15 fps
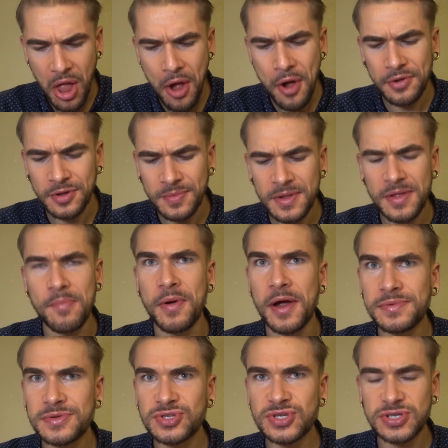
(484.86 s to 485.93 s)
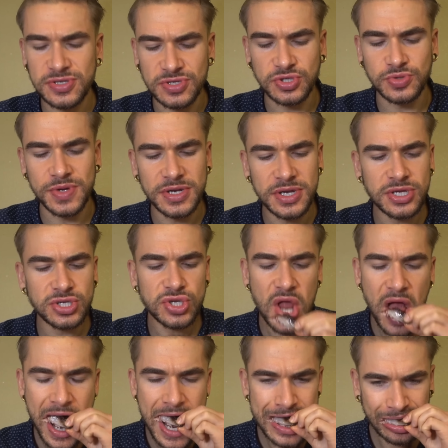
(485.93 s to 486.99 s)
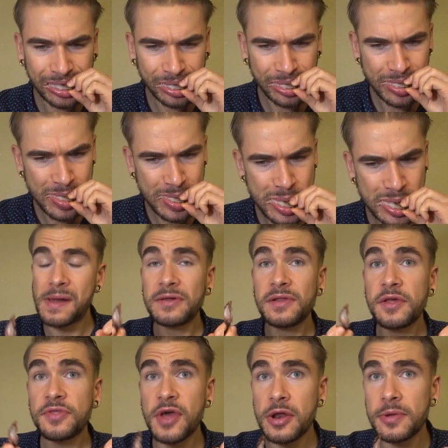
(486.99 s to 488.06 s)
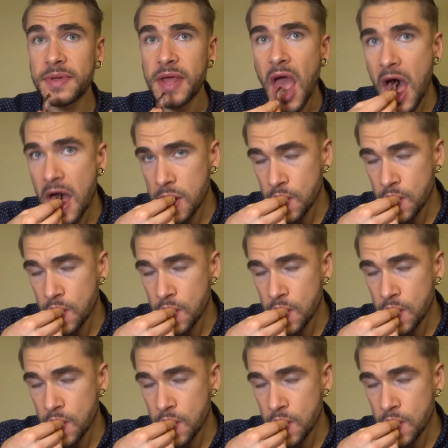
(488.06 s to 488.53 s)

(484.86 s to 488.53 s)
Oh, a little bit of that barbecue sauce, a little sweetness. Better than I thought it'd be.